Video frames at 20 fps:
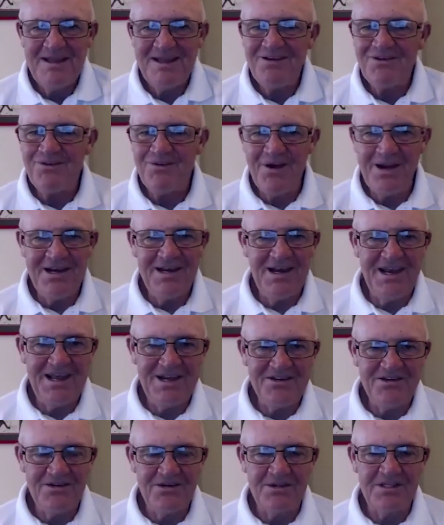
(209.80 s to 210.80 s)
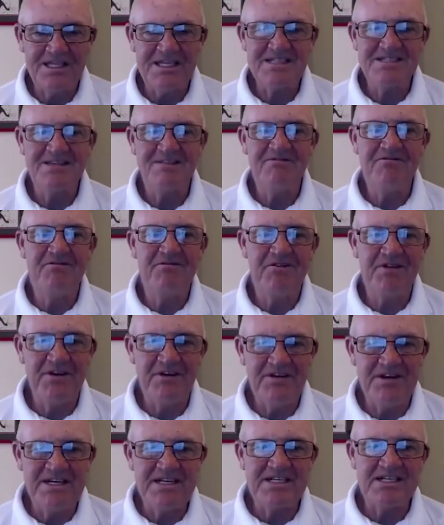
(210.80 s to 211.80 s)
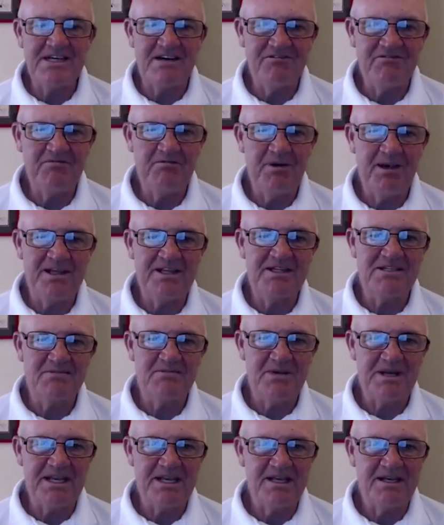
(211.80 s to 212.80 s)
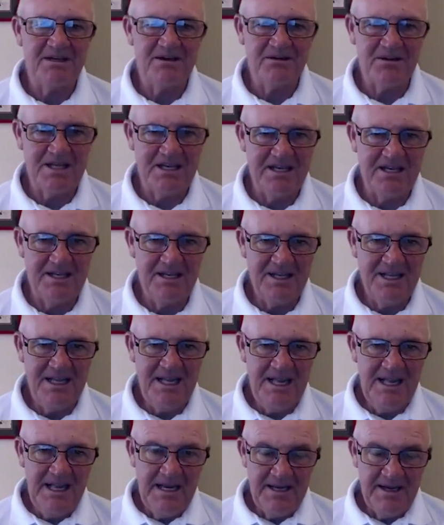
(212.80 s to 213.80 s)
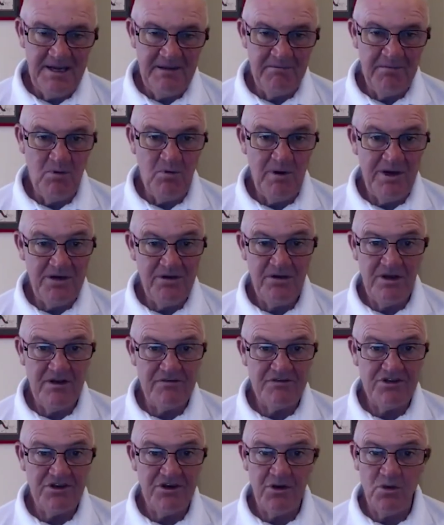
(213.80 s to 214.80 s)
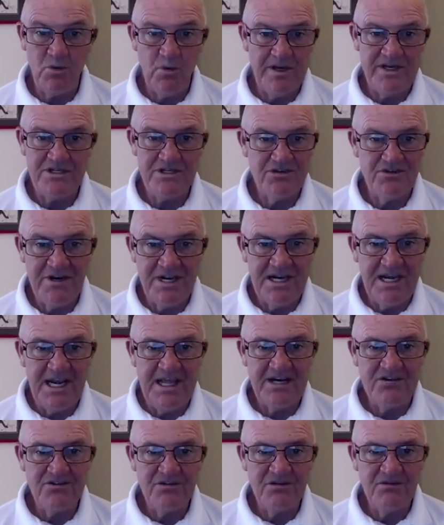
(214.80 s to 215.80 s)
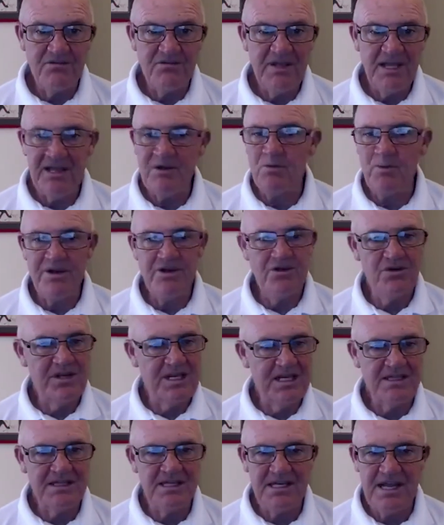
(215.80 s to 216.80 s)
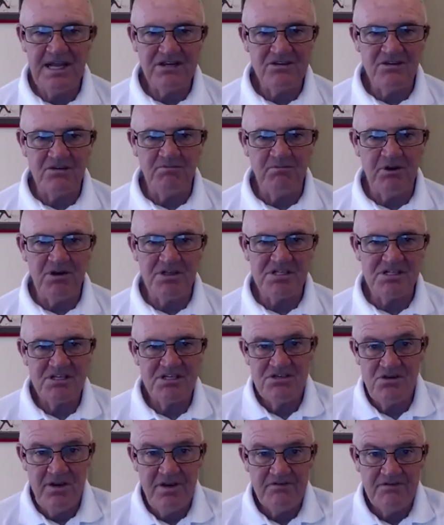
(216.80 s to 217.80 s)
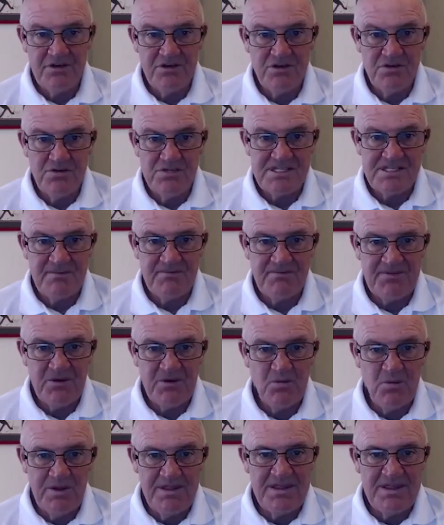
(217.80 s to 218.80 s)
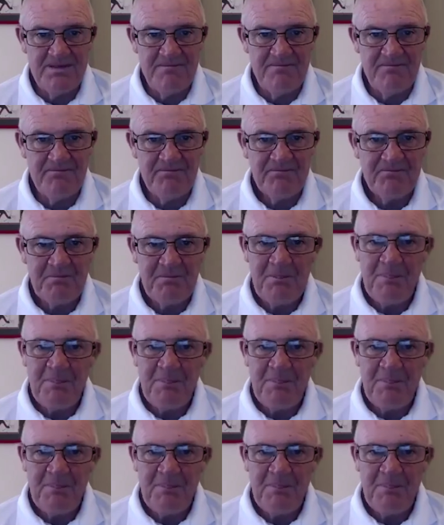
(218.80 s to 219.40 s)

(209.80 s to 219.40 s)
that run lateral is a very tough play to make, okay? Number one, you have to know when to run lateral. And when you get the lateral passes, you have to do something with them.